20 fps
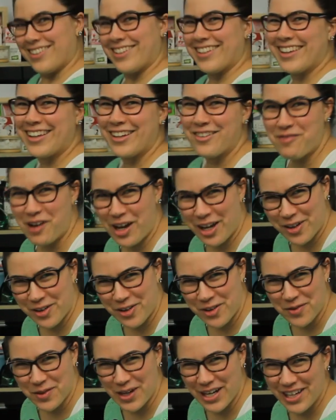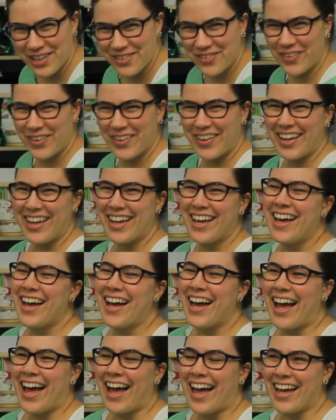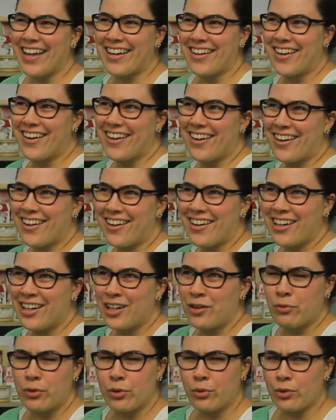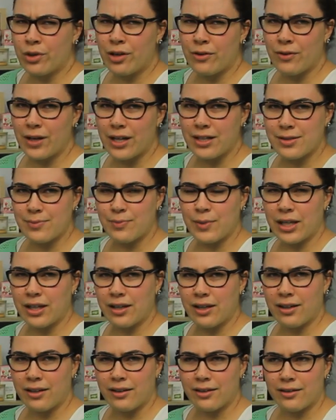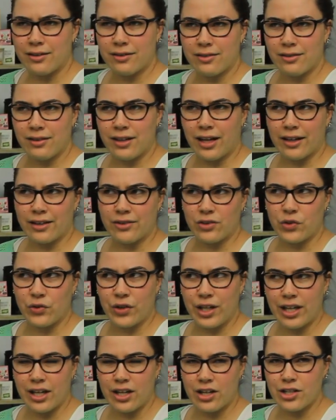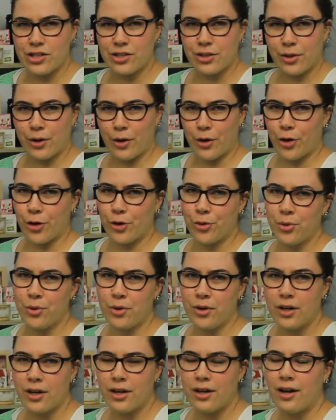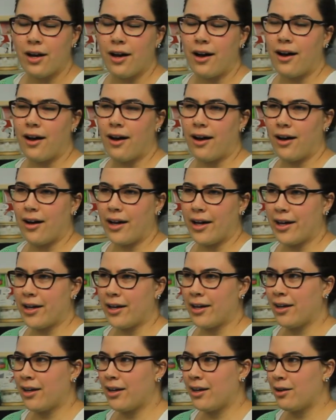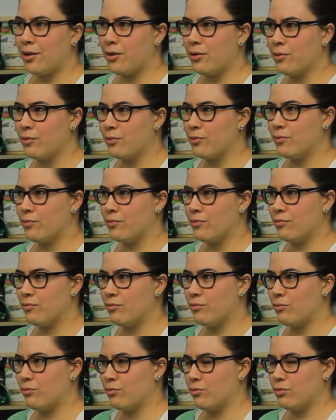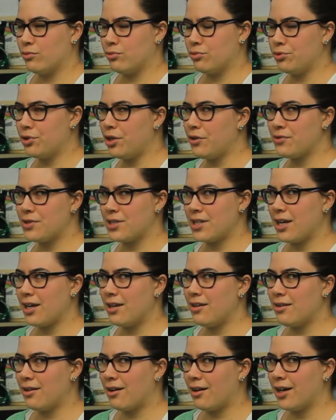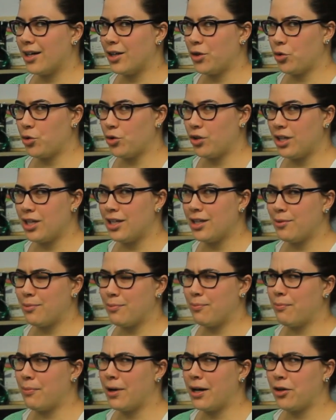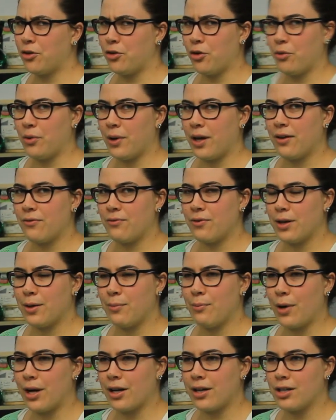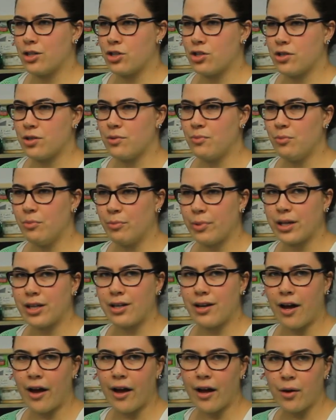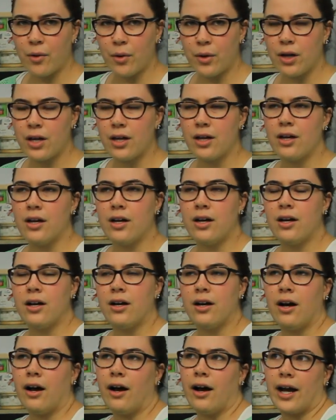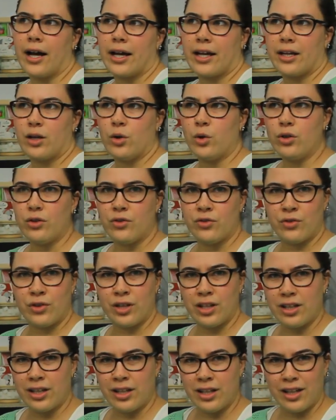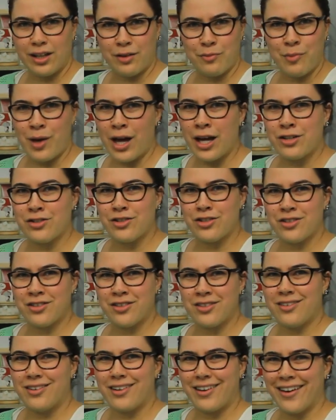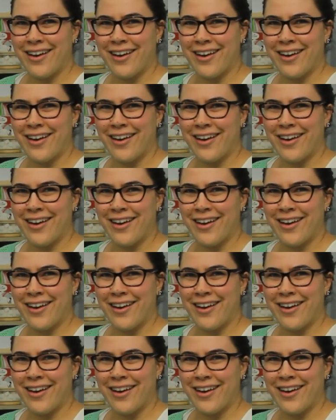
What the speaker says: the microwave. And if you would have asked me like 3 years ago, I would have said I don't need microwave in my kitchen, but now I cannot really imagine